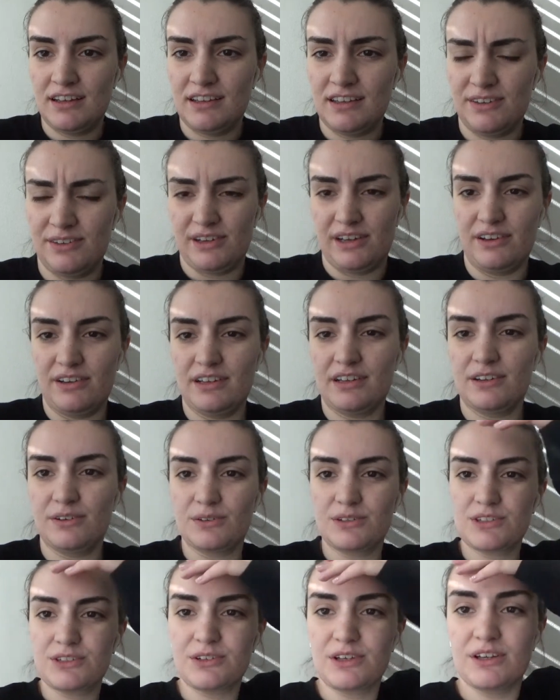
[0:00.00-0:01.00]
There we go, I knew it
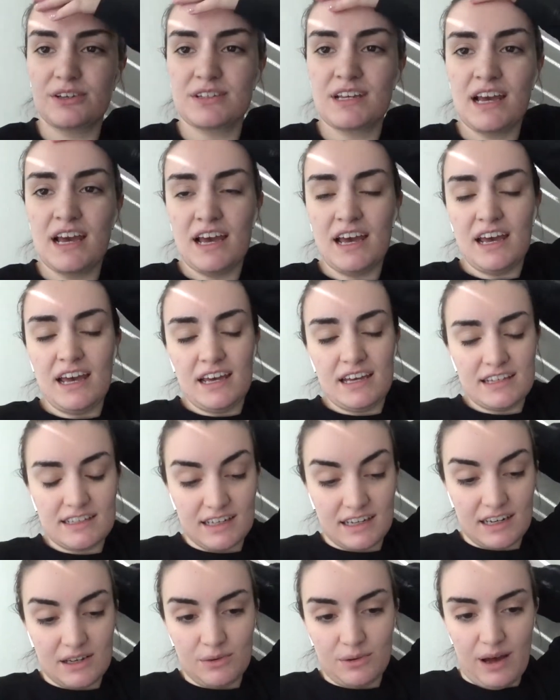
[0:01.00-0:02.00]
was too close. He
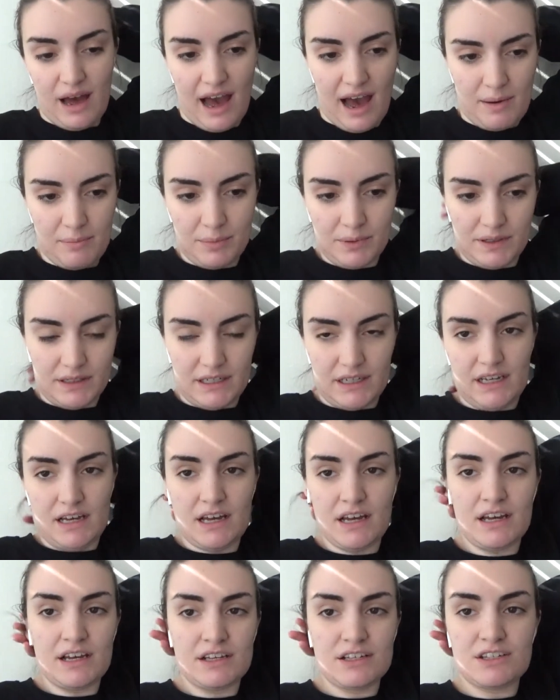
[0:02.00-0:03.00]
said he will happily
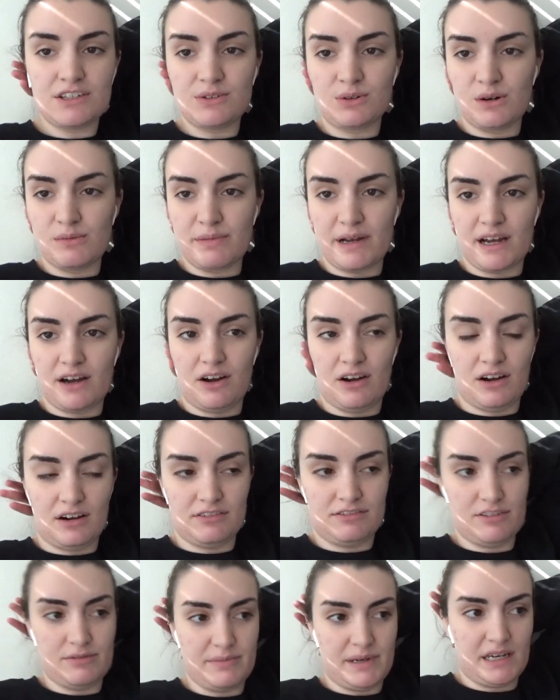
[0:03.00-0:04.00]
store my car
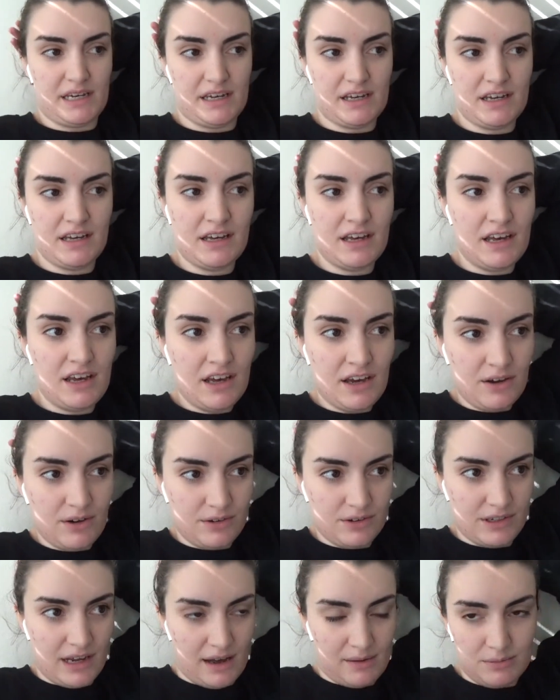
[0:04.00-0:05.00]
for me
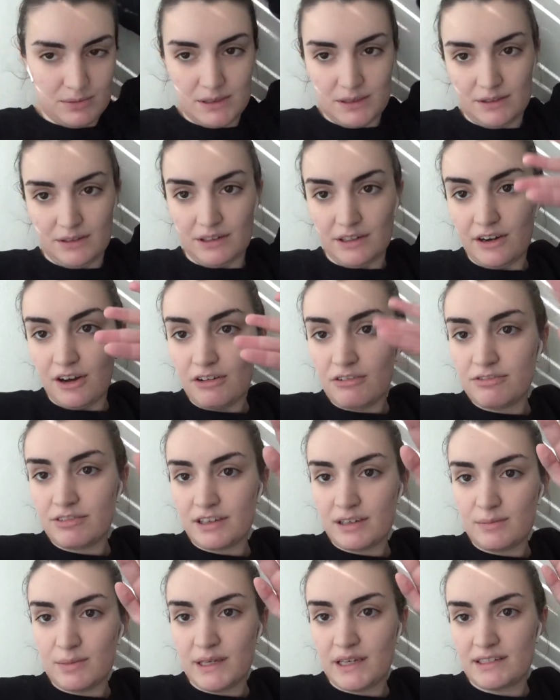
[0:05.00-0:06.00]
to absolutely no
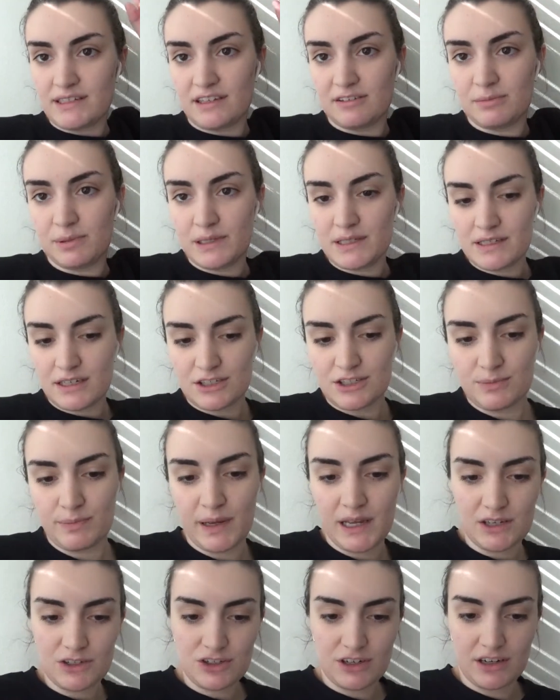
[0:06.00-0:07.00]
fee because I've been such a
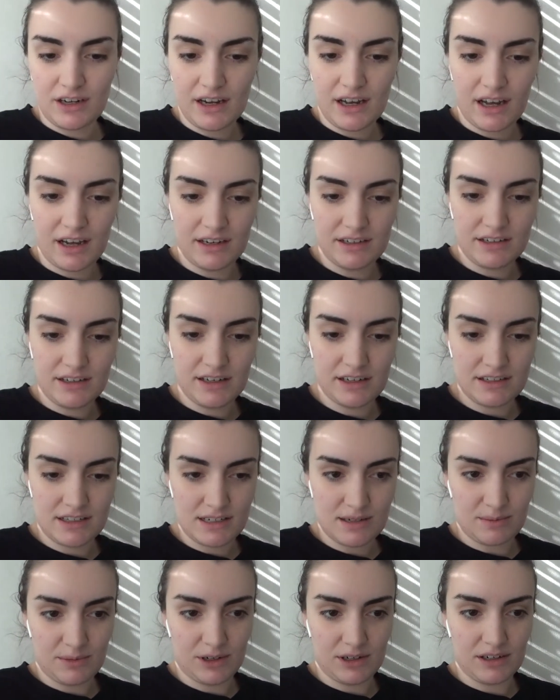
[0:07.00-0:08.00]
patient and kind
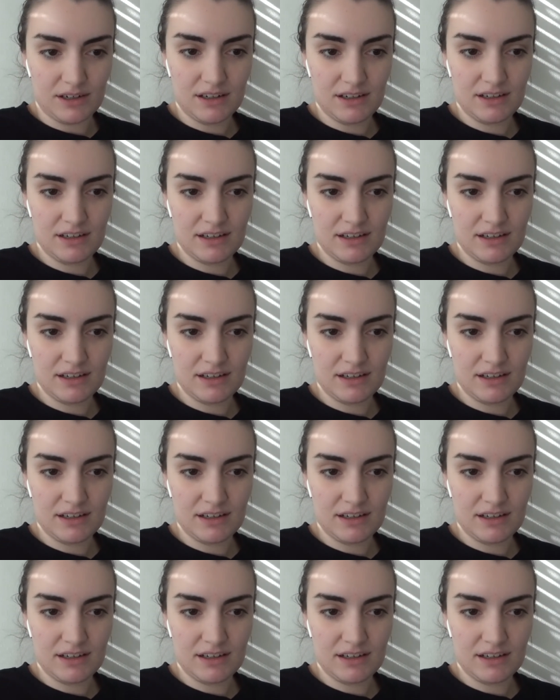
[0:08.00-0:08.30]
customer.